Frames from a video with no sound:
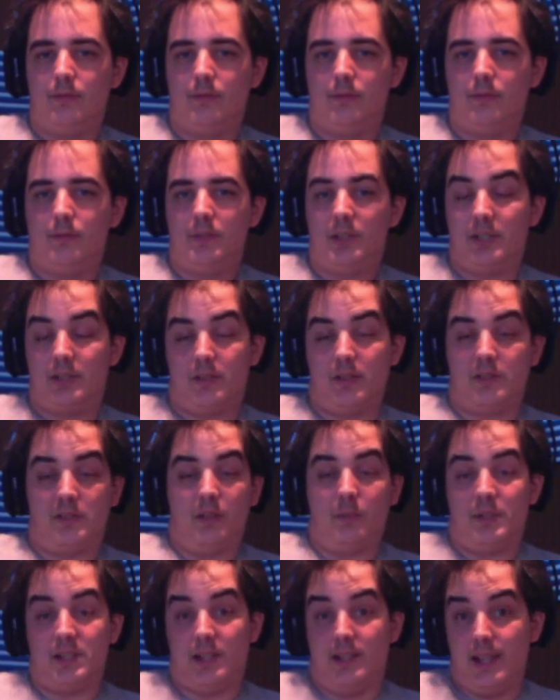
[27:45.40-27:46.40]
Because cursing
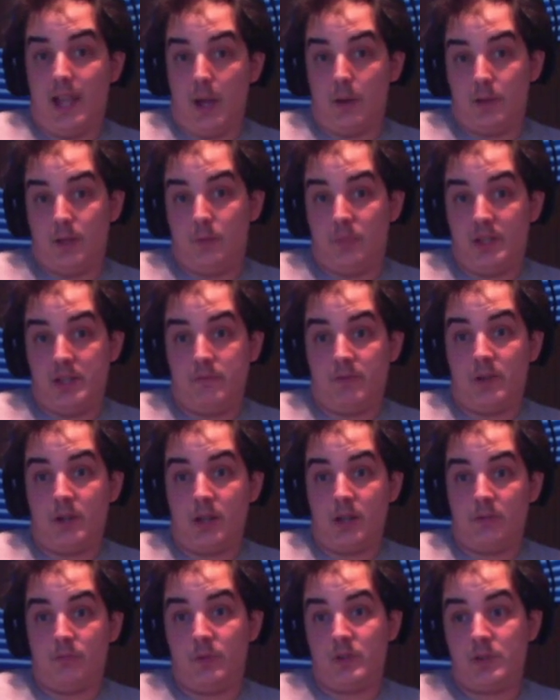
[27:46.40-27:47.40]
was allowed, I believe it or
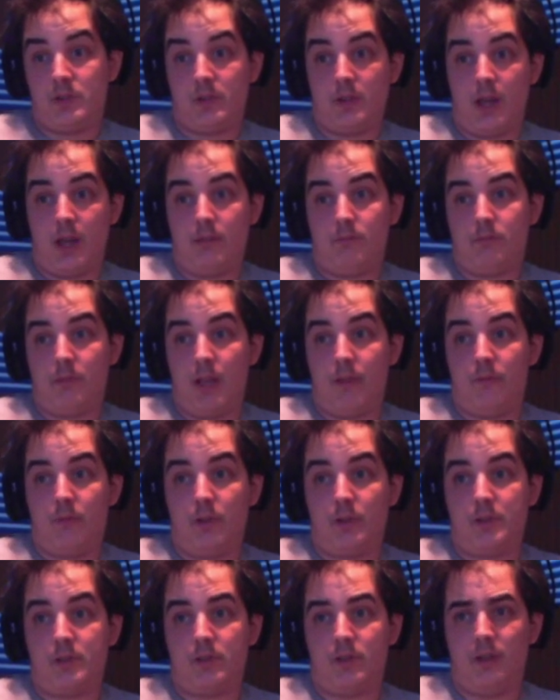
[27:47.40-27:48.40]
not. Which I at
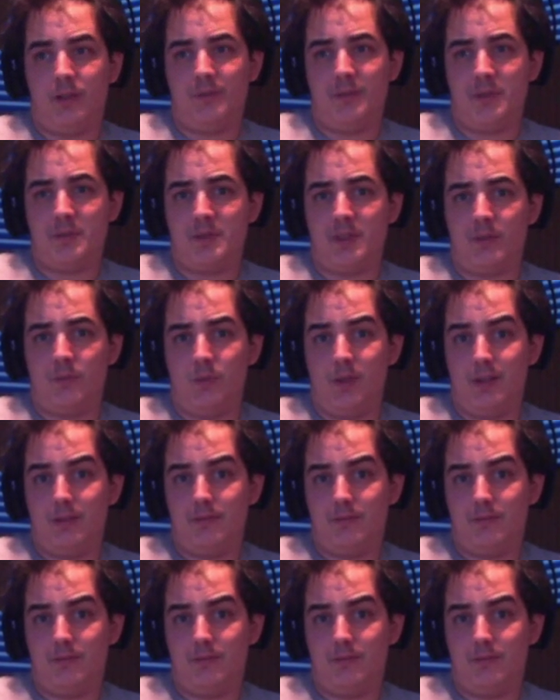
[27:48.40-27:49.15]
first thought was like, what?